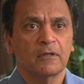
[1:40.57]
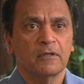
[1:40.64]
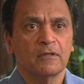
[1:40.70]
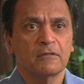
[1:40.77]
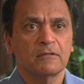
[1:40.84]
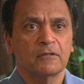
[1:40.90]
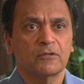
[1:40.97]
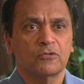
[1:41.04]

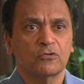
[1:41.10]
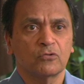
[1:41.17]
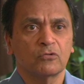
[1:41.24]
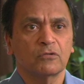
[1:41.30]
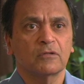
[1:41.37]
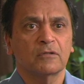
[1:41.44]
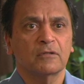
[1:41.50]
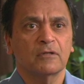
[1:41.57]
is the
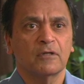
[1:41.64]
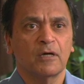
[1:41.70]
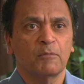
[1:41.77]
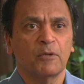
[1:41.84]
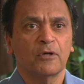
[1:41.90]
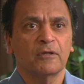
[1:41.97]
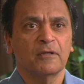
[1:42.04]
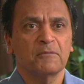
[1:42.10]
truth
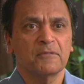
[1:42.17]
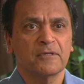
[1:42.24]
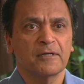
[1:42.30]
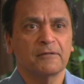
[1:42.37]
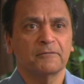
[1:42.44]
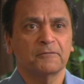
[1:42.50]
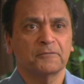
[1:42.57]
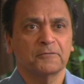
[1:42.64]
about
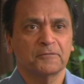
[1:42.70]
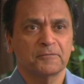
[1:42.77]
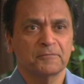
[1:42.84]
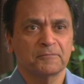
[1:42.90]
themselves.